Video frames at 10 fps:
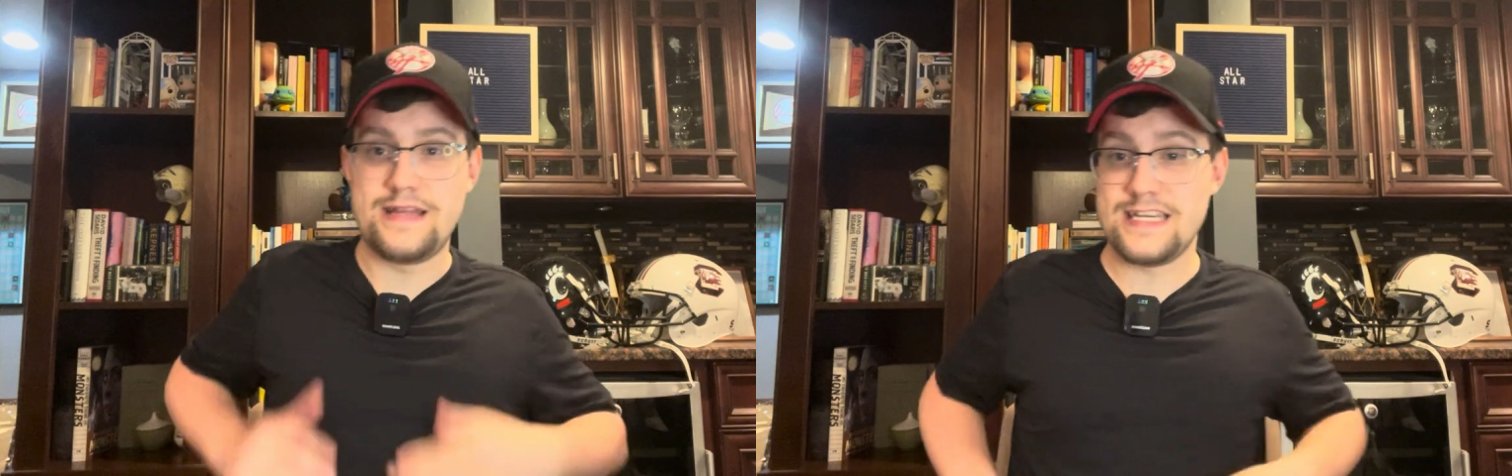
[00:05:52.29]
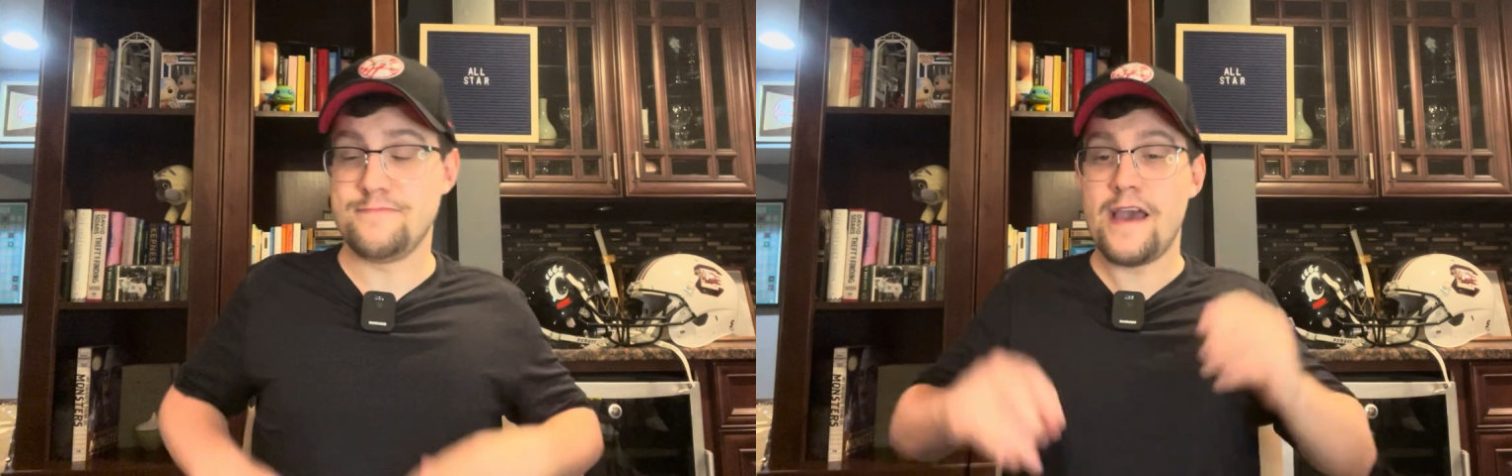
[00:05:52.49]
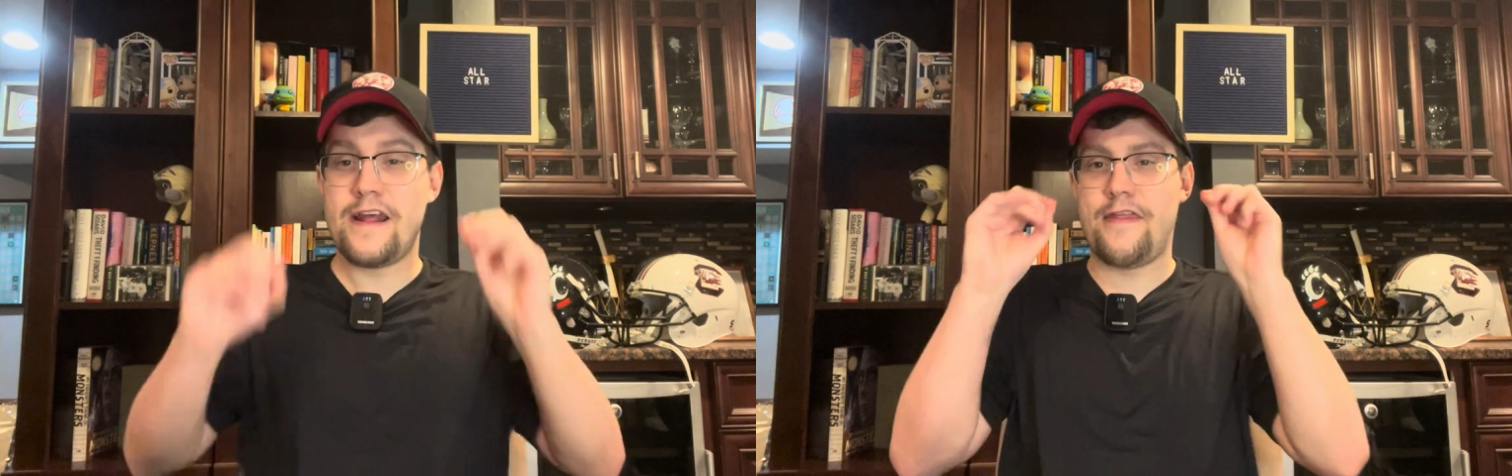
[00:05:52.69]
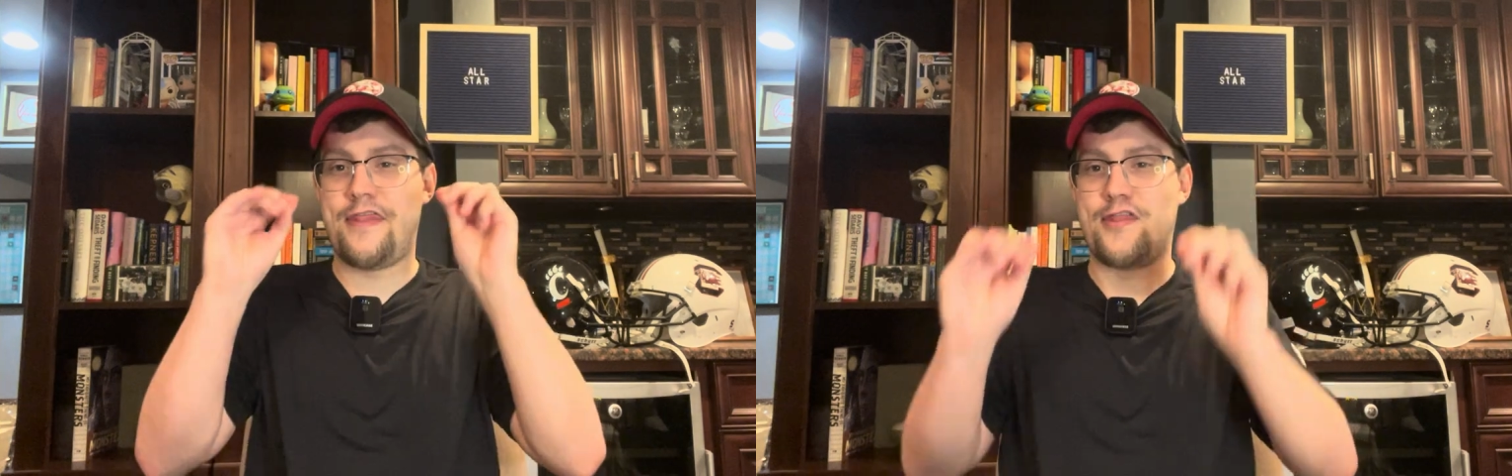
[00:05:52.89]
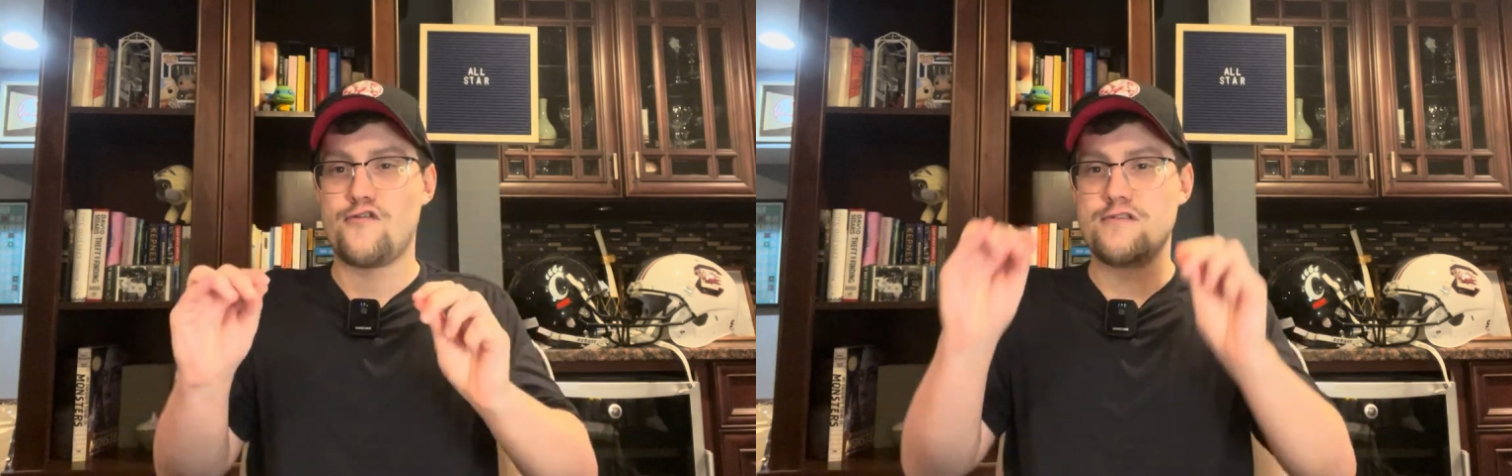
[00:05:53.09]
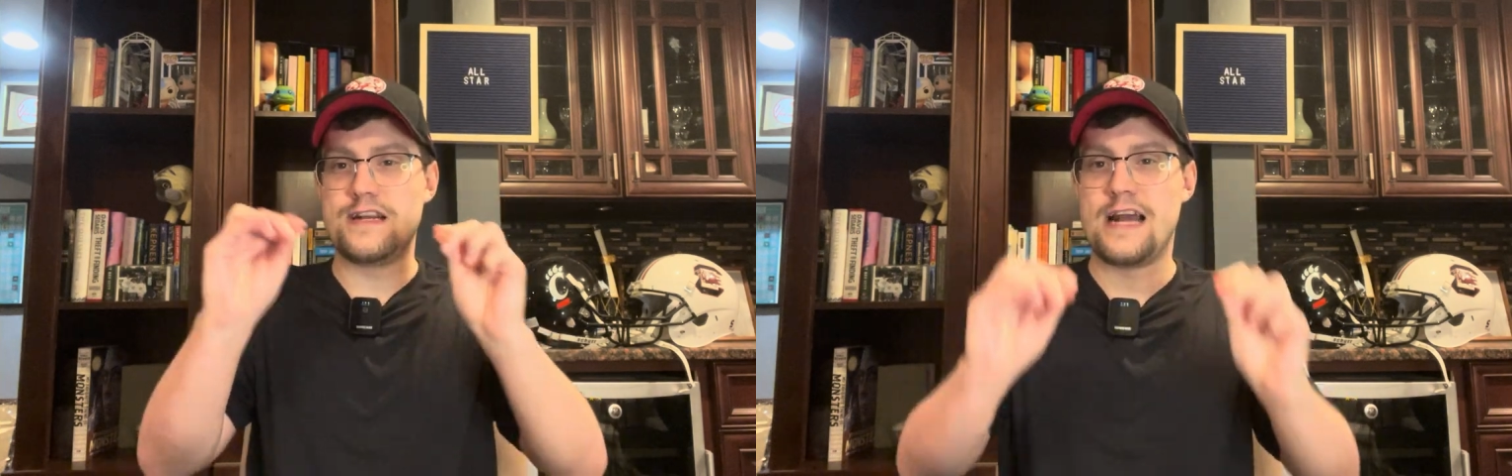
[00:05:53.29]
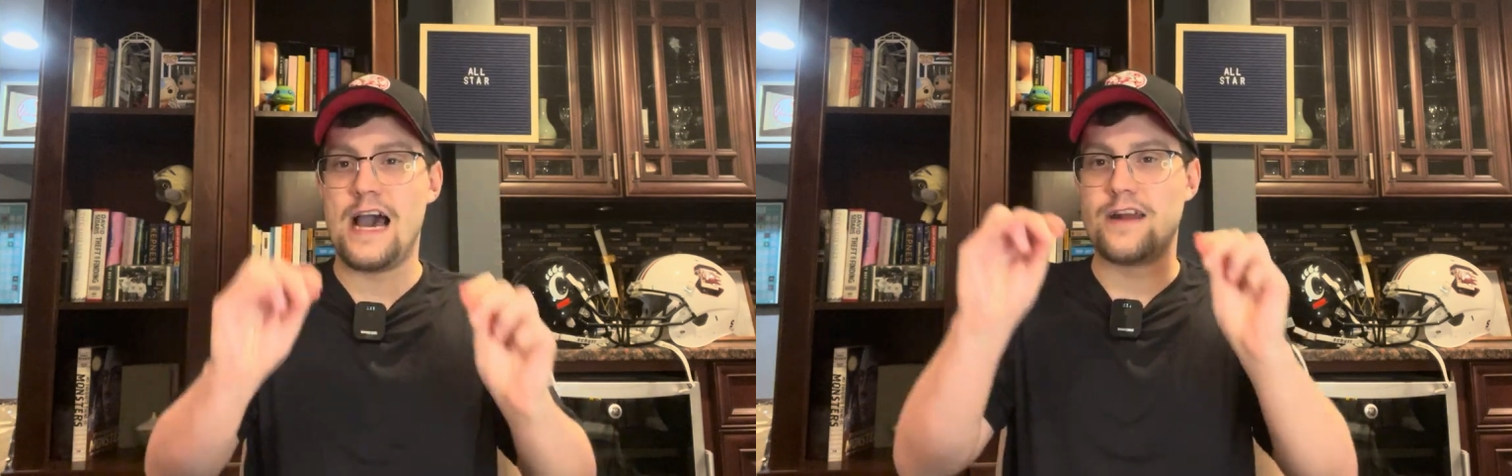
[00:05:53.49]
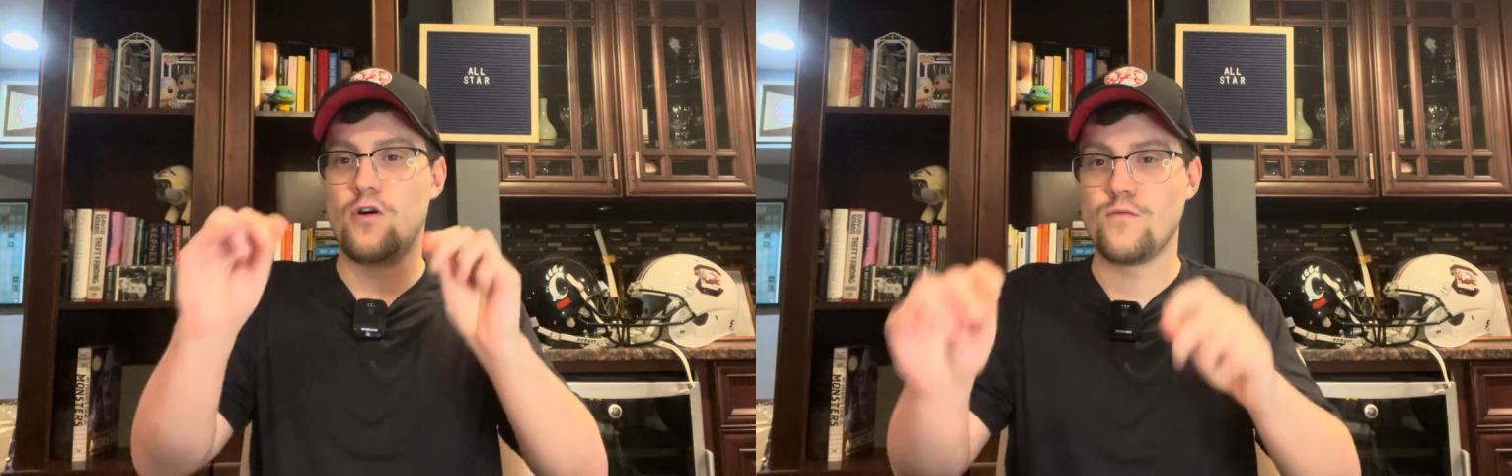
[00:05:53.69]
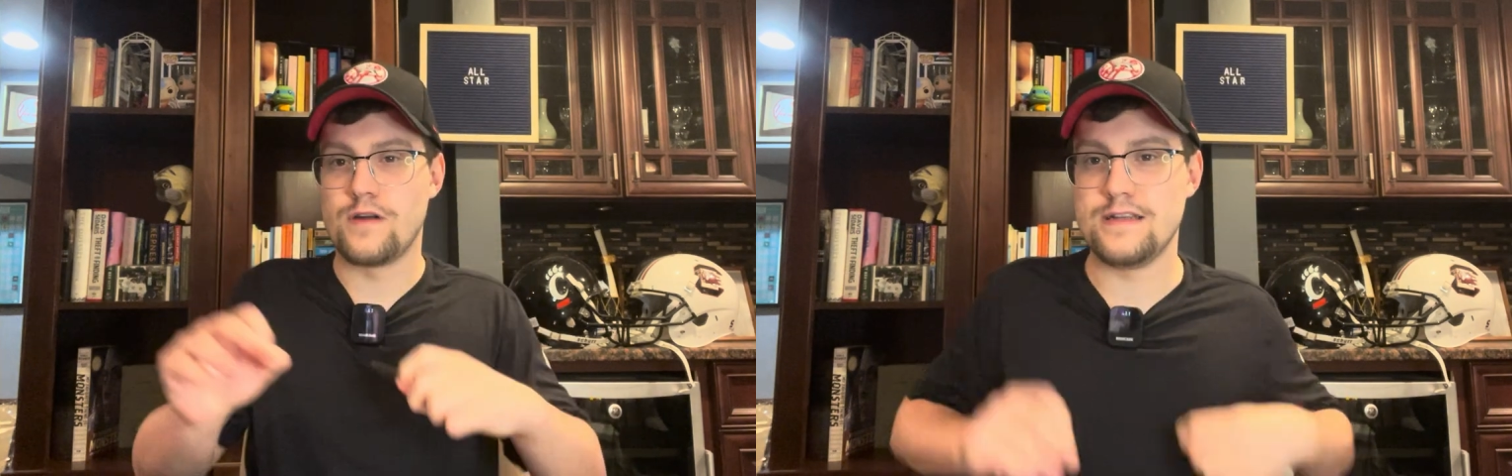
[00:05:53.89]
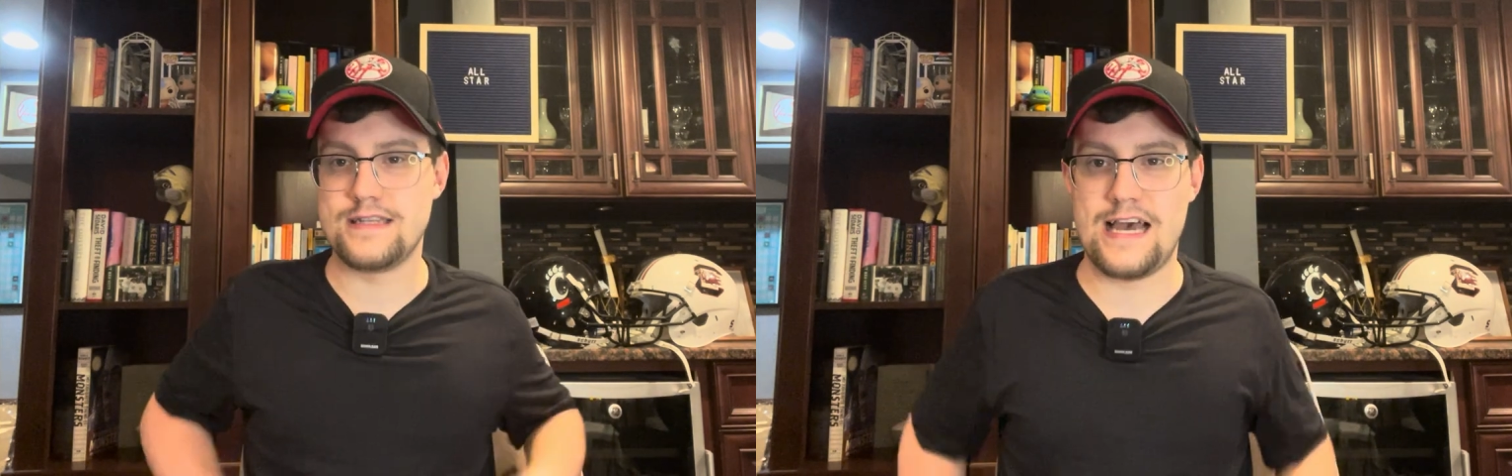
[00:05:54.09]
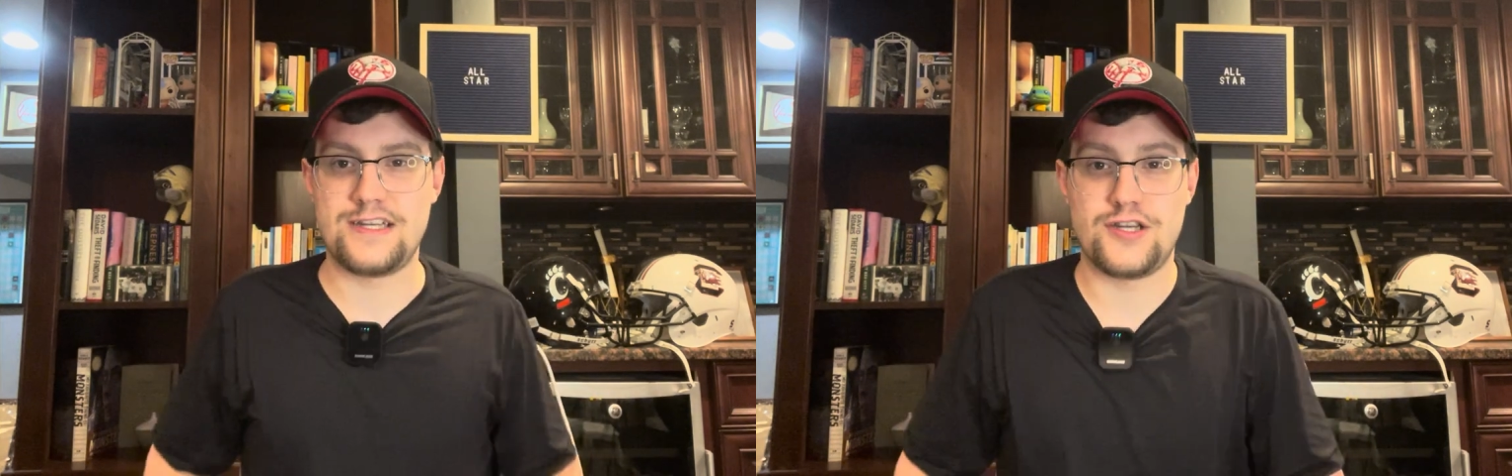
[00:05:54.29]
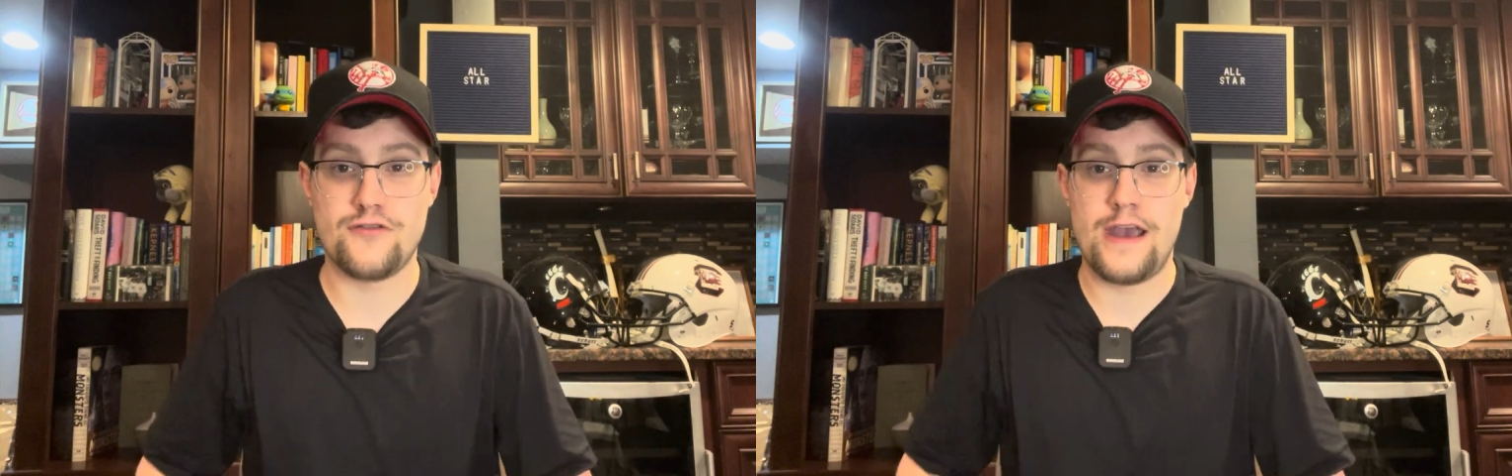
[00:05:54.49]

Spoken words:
This man hit 39 home runs last year,